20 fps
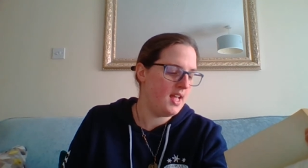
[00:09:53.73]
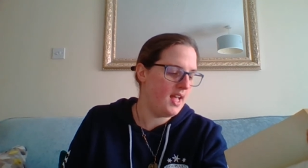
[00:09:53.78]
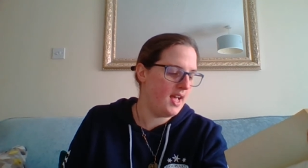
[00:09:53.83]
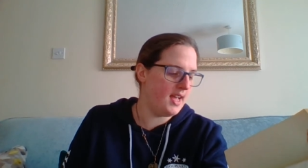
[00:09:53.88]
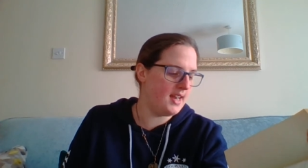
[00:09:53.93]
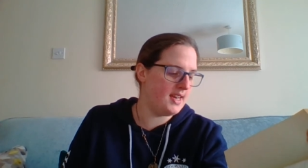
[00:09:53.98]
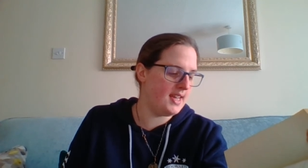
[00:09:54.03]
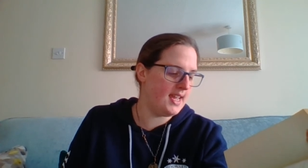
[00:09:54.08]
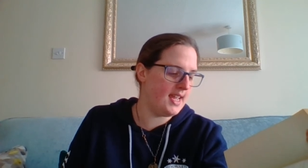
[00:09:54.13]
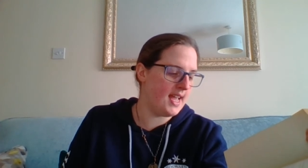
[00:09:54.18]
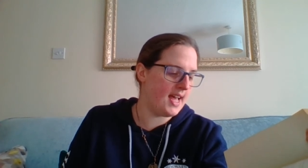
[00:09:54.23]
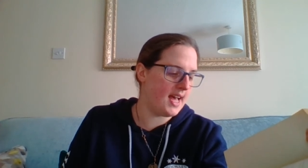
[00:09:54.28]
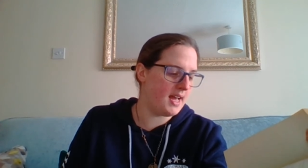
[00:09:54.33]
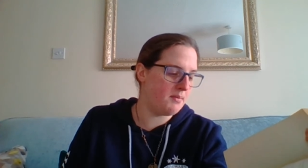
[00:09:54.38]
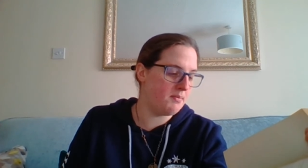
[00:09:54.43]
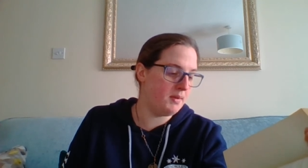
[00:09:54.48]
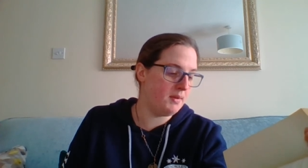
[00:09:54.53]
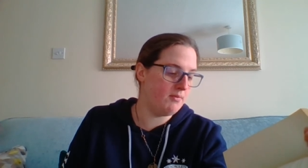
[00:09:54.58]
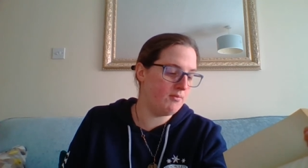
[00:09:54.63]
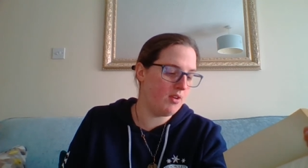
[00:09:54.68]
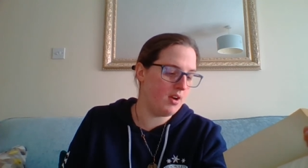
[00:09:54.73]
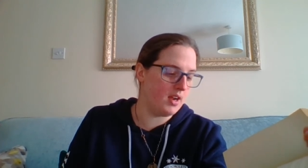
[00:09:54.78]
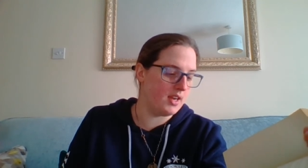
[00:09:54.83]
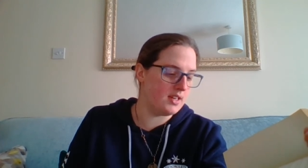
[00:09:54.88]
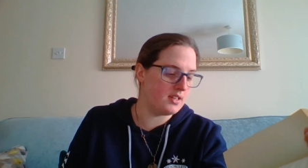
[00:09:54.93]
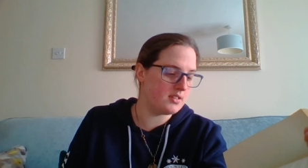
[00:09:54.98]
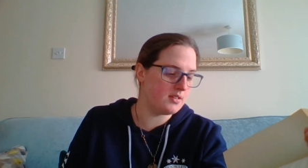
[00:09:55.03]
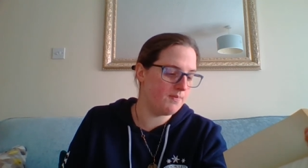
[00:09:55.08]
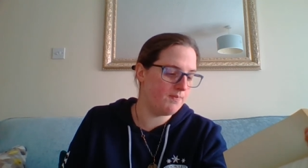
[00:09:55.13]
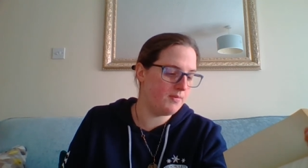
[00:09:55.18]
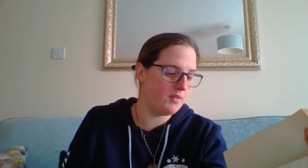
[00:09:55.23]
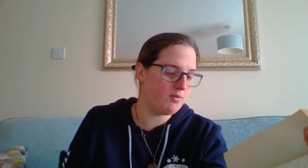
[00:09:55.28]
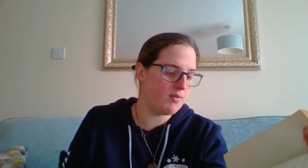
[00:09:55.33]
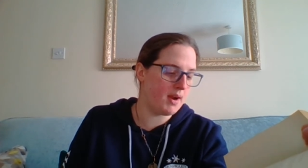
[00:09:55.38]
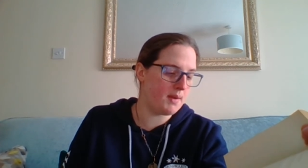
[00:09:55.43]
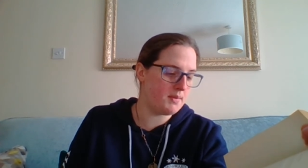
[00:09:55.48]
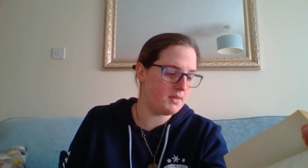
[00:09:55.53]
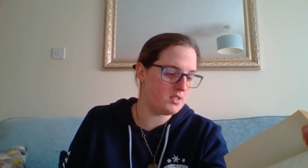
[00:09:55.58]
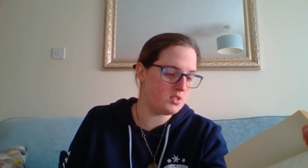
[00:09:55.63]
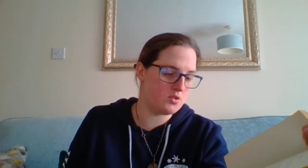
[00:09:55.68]
and he had been right. The
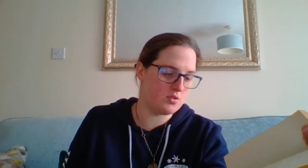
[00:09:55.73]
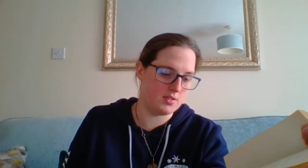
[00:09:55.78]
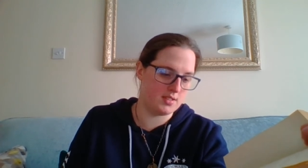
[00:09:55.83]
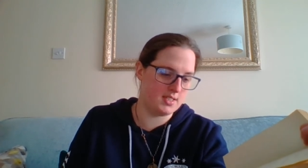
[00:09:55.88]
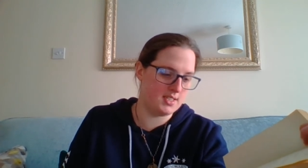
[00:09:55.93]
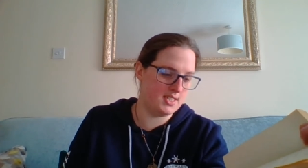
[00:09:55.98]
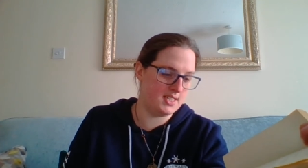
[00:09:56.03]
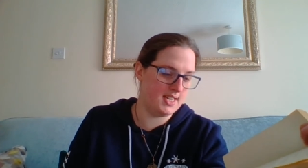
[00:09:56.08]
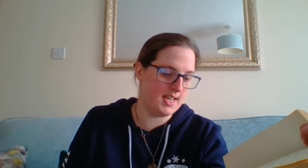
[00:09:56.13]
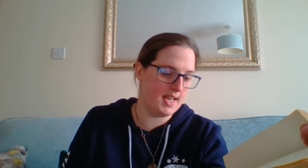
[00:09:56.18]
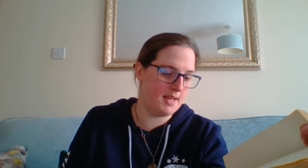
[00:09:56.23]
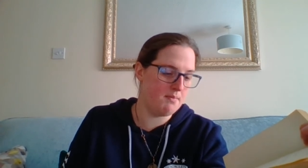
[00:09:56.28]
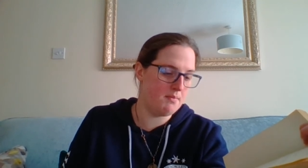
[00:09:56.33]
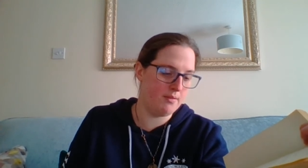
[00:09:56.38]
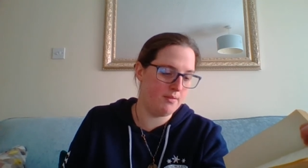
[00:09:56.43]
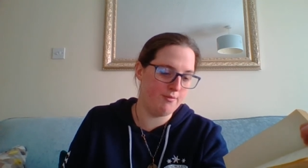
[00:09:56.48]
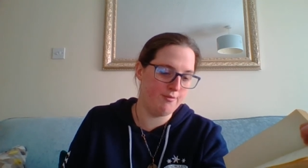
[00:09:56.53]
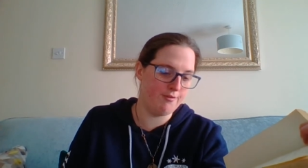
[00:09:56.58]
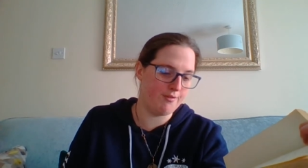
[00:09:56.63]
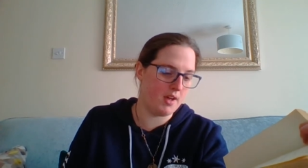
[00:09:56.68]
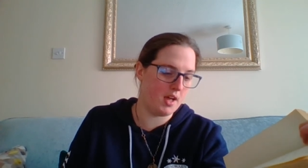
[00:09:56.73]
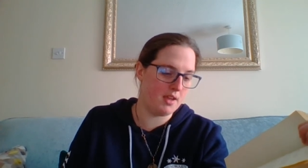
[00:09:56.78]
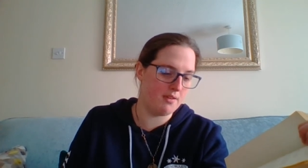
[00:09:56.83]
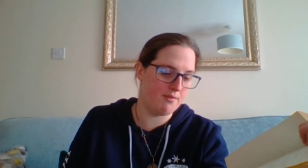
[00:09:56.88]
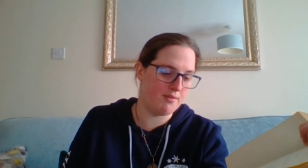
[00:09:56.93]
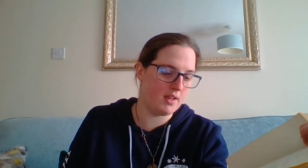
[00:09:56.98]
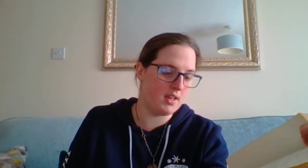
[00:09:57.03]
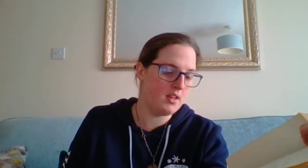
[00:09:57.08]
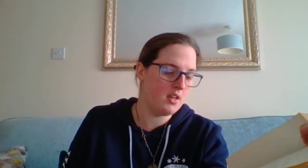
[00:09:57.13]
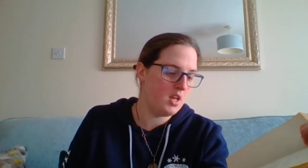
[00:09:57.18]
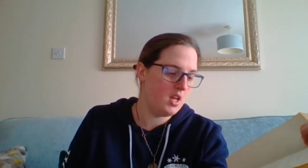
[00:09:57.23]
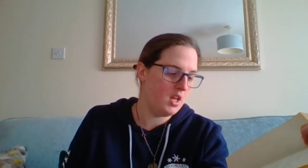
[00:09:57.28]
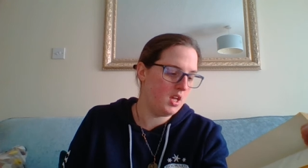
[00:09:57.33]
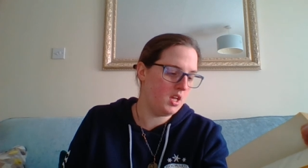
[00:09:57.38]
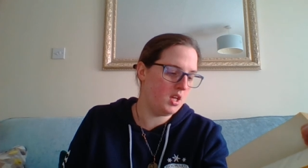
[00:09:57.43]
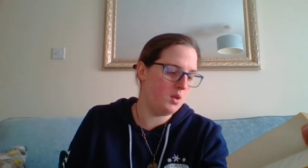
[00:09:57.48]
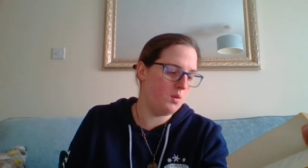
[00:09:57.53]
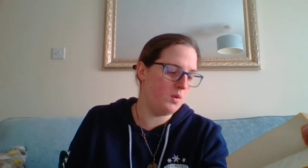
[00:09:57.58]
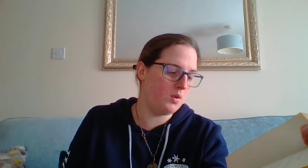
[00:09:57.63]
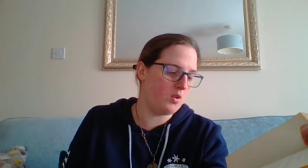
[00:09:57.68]
rabbits trusted him, and Fiver,
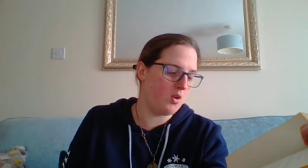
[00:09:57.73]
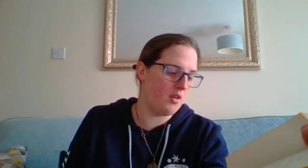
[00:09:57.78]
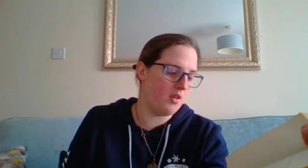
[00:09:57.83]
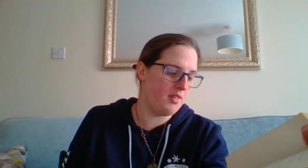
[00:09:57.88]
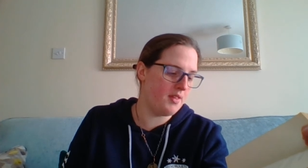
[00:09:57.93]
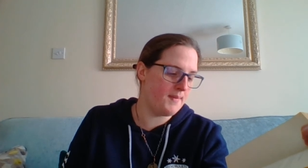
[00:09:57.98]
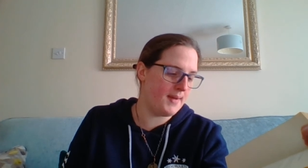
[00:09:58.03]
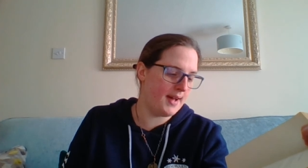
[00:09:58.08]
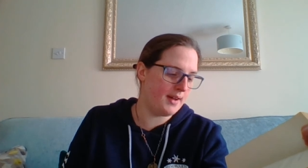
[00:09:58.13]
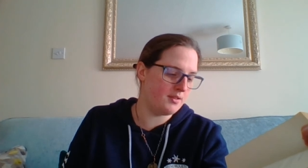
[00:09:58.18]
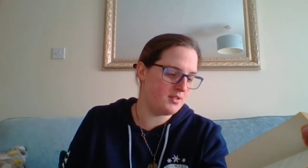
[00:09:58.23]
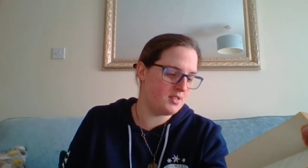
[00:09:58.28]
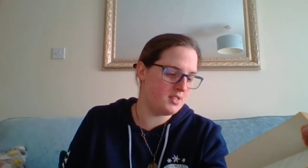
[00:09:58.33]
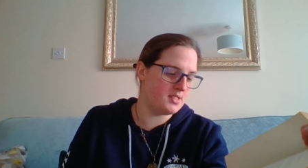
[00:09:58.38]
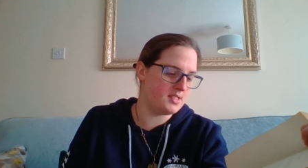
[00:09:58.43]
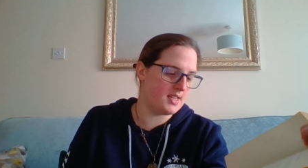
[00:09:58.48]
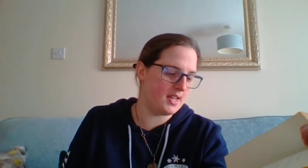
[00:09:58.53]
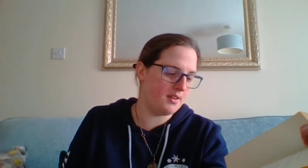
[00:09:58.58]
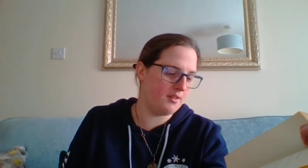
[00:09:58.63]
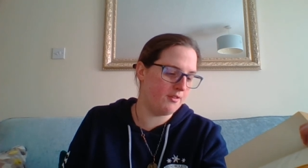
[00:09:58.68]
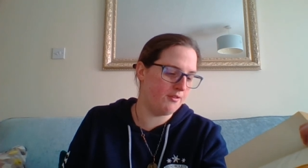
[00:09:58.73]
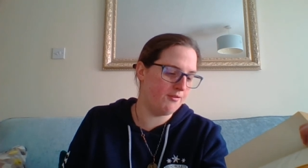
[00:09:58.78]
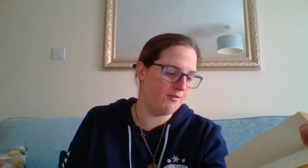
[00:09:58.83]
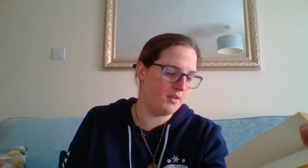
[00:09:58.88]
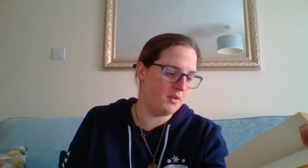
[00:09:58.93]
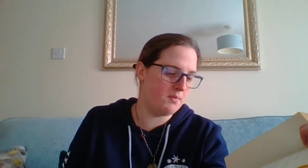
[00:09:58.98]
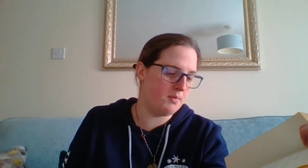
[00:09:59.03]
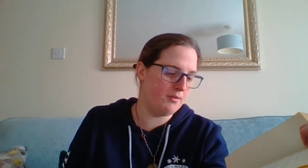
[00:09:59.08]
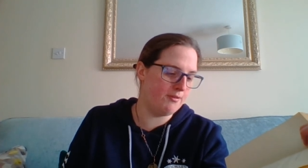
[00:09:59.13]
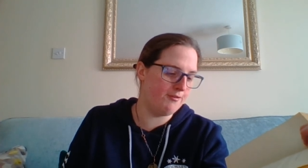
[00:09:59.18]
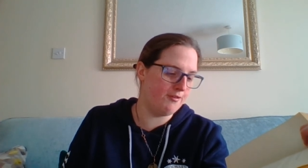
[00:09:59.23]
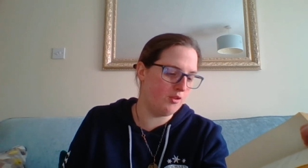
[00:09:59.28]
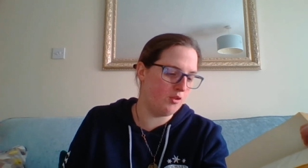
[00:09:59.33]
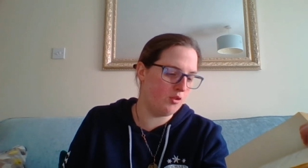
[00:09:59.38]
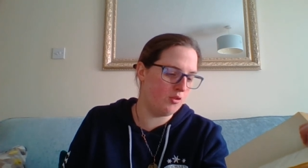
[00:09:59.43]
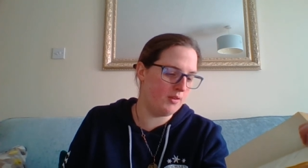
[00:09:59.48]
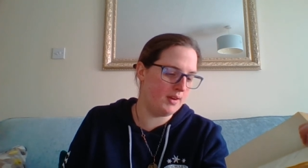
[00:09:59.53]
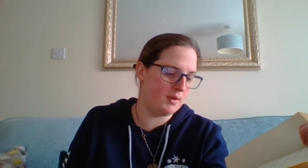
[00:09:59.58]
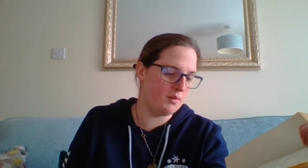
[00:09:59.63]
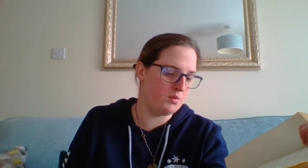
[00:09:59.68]
who had got them out of Sandleford
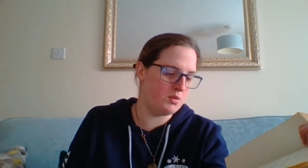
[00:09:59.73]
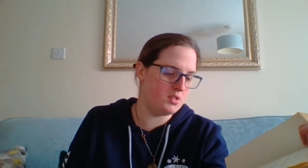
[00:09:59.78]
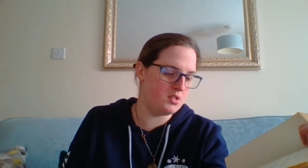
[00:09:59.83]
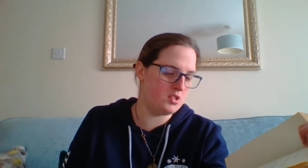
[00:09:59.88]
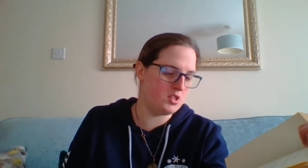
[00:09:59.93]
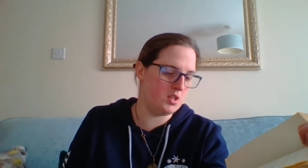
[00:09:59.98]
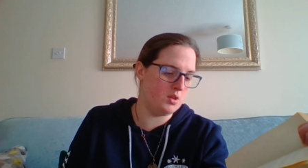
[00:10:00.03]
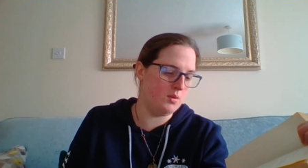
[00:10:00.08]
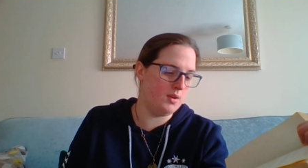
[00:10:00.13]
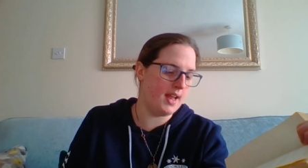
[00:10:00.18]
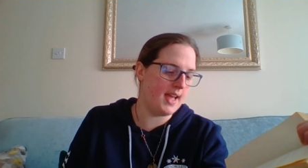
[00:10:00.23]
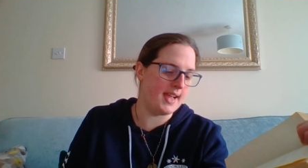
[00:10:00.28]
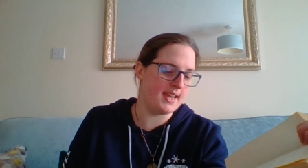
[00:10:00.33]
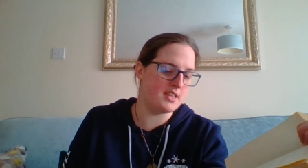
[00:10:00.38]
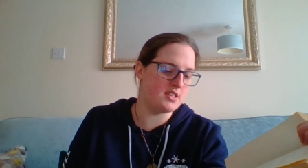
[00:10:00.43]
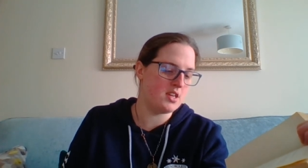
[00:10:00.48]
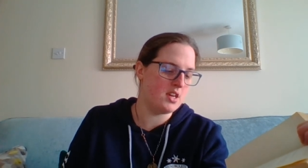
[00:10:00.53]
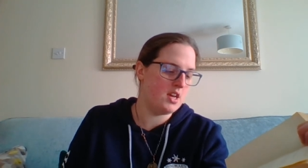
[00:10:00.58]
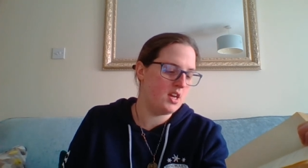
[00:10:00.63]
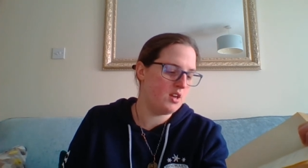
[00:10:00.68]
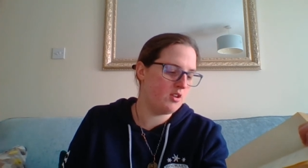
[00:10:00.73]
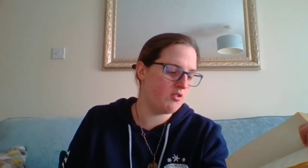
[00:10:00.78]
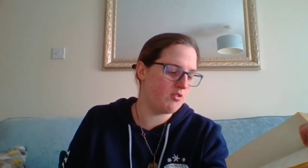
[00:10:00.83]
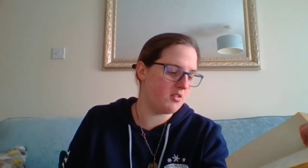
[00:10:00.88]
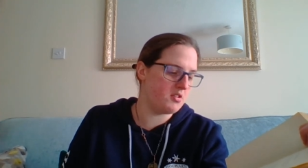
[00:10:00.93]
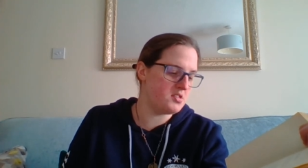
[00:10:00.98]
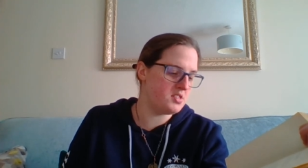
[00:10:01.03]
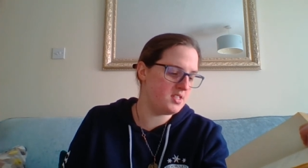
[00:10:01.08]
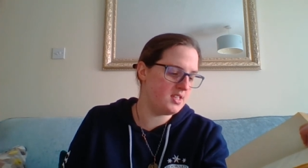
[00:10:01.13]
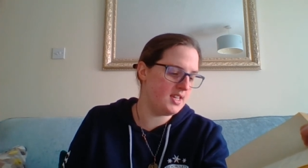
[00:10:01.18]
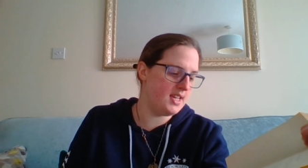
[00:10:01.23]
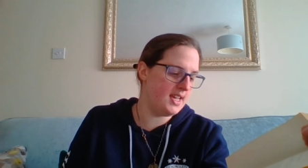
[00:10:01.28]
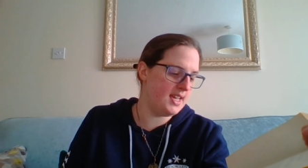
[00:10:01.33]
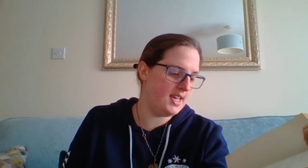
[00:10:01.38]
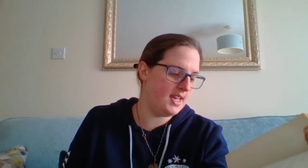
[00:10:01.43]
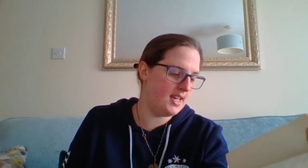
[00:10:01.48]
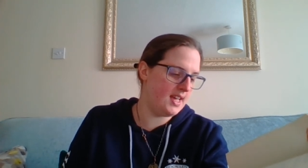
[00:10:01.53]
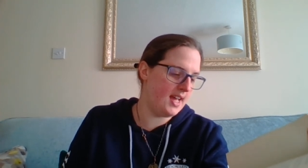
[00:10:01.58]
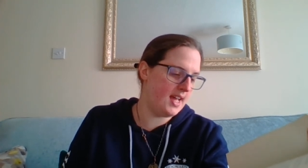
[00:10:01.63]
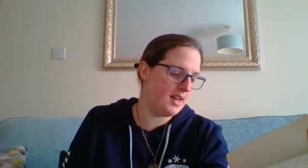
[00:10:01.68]
before it was too late, crossed
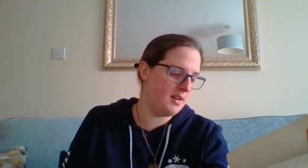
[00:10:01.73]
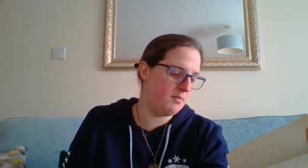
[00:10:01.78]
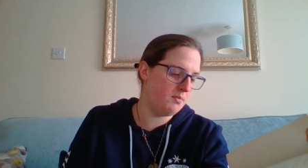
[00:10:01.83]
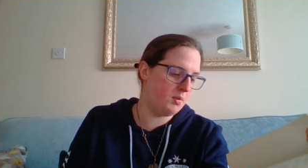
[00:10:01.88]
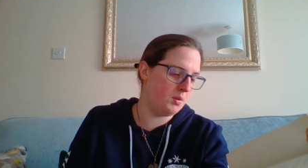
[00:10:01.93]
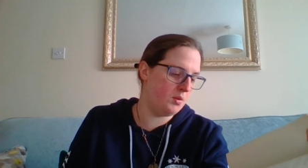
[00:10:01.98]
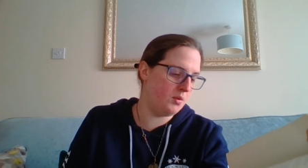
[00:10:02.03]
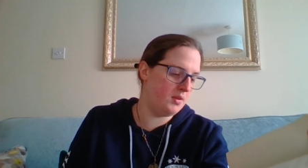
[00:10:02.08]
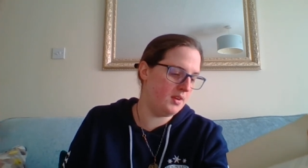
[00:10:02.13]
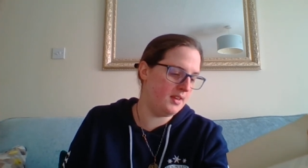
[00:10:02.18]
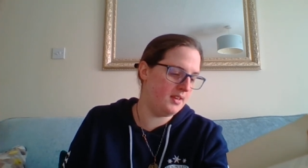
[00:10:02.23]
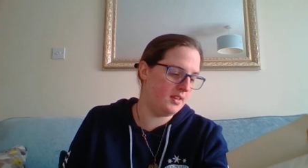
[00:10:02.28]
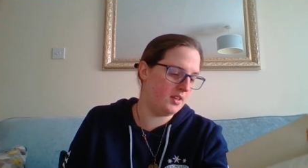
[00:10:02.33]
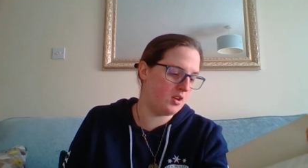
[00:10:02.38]
the Enborne in the